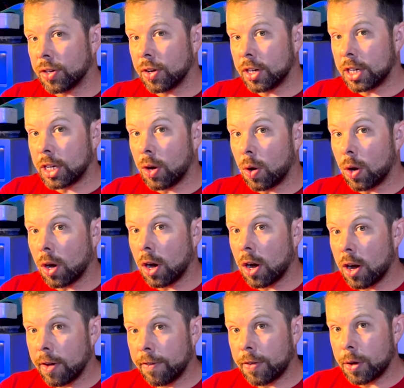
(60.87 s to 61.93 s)
I D on our
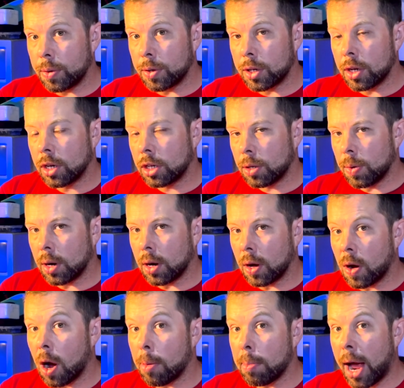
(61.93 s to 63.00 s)
iPhones to
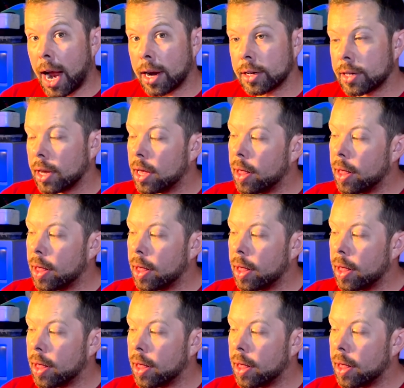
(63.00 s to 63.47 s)
unlock our Macs.